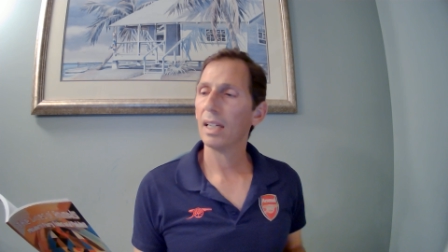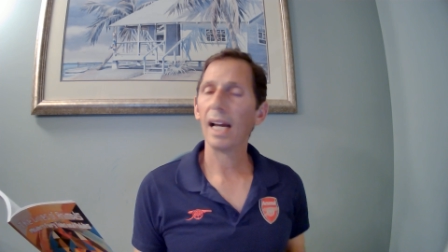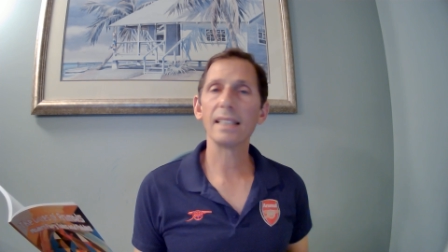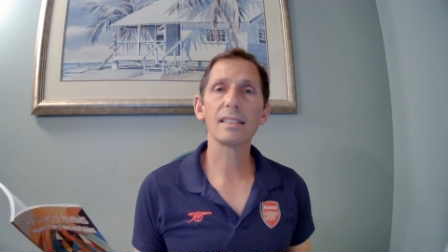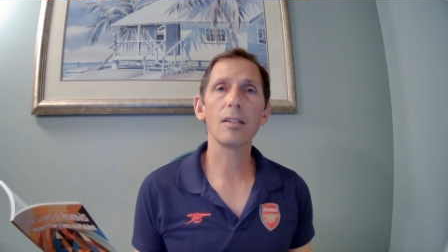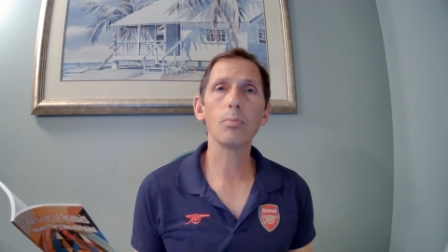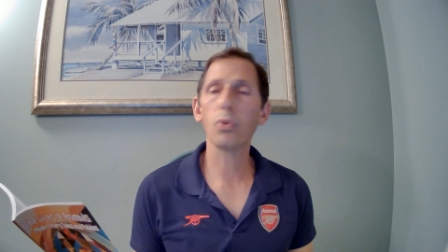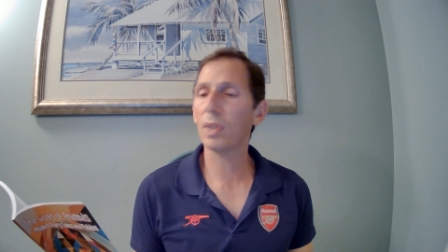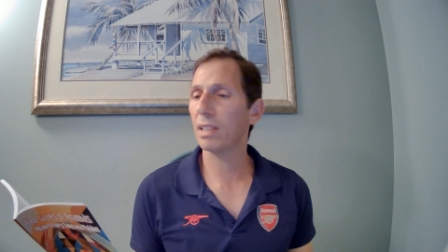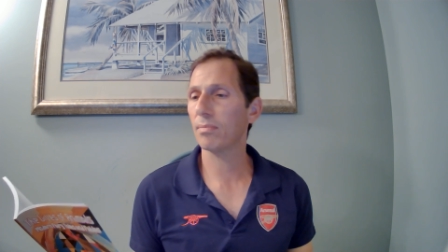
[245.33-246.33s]
At some
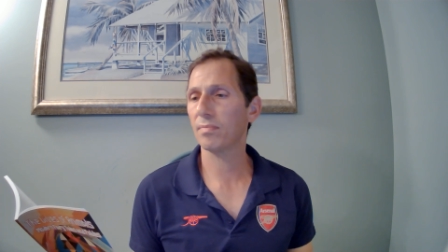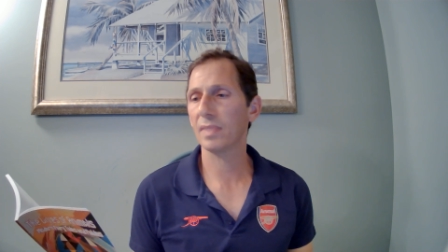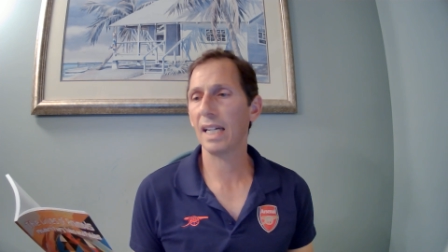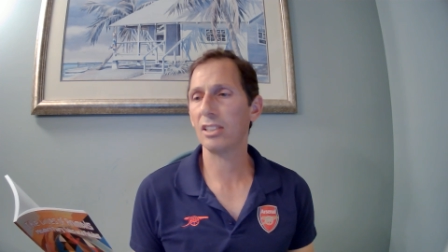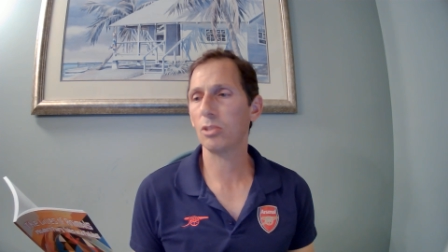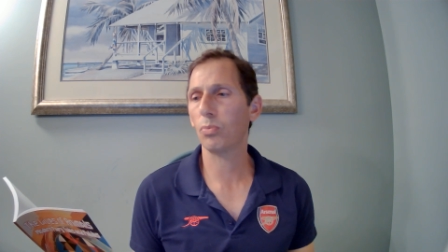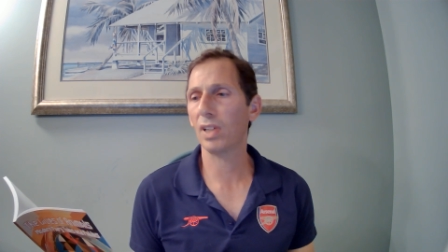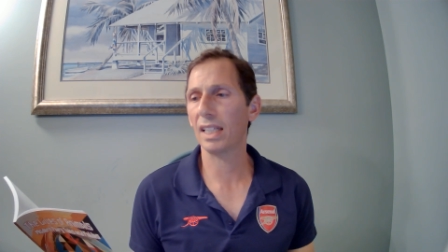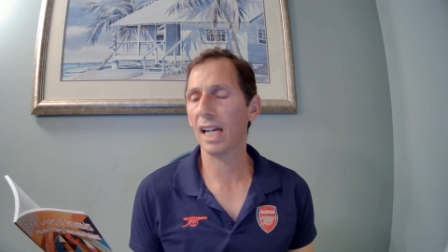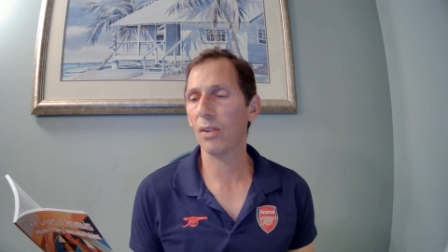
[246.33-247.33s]
point last
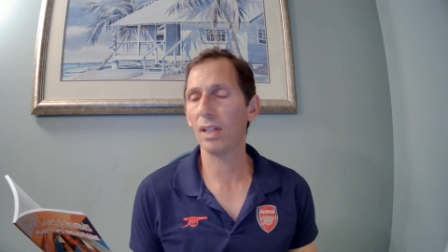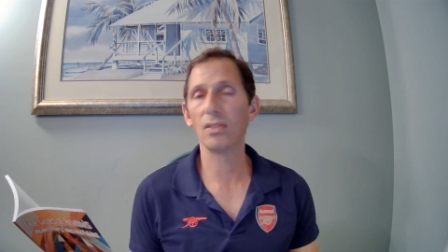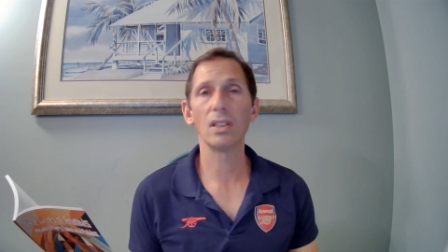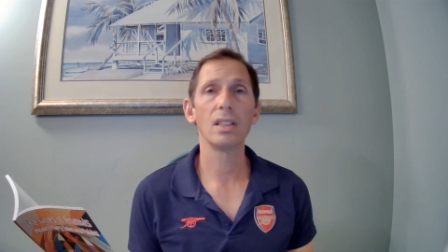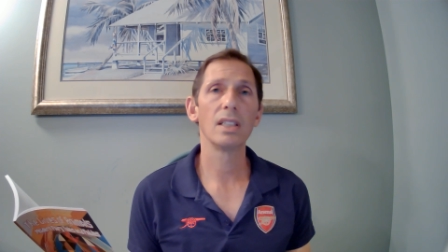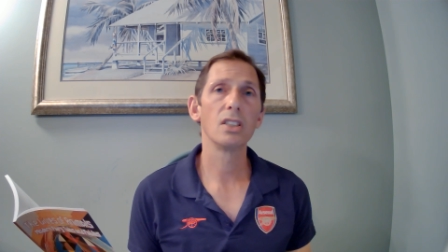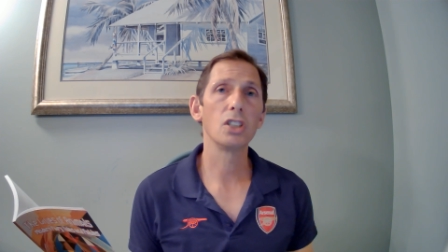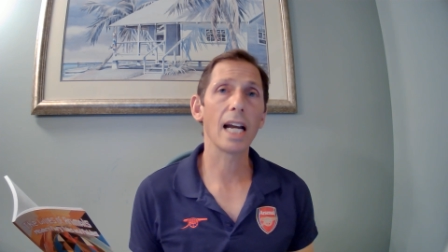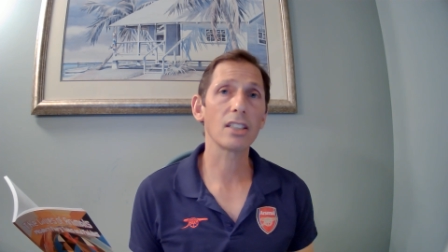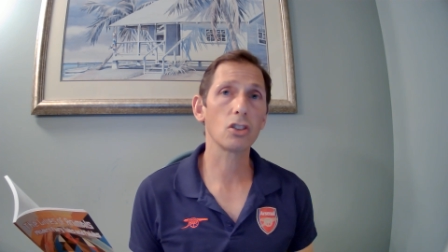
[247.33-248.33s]
spring, however,
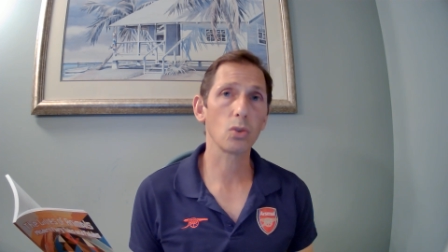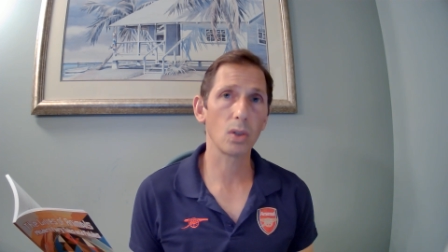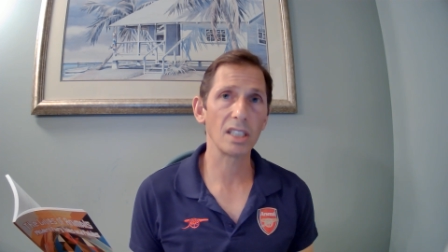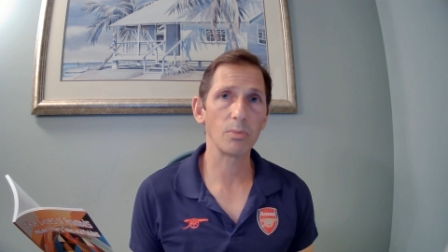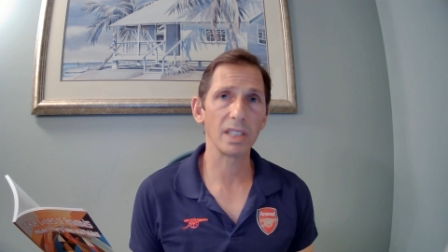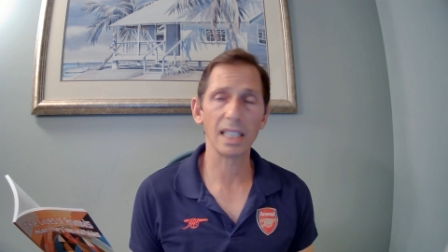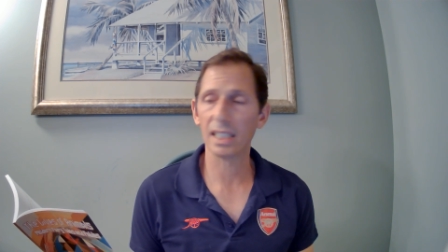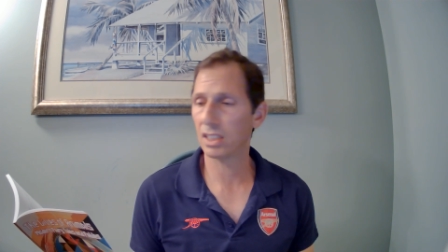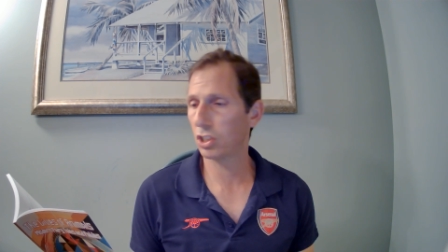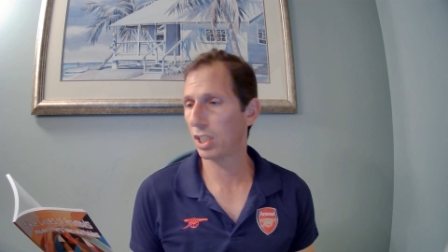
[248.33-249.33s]
Jack's stories
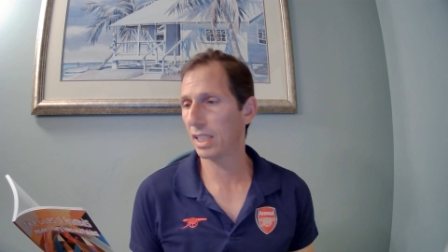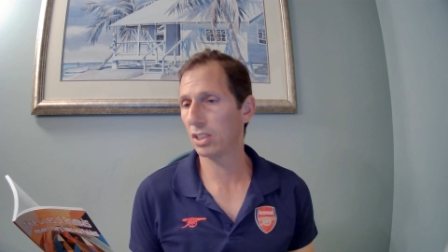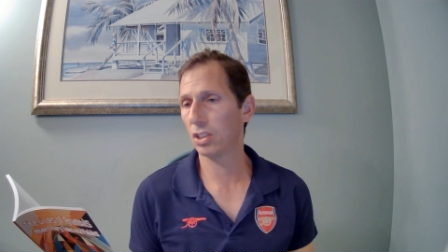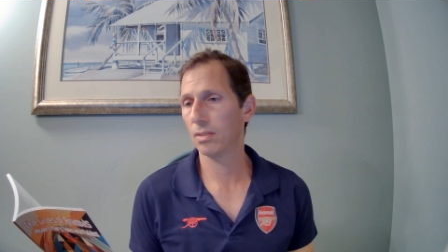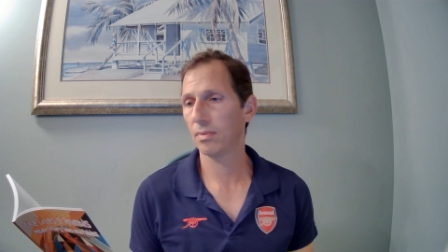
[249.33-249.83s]
began to change.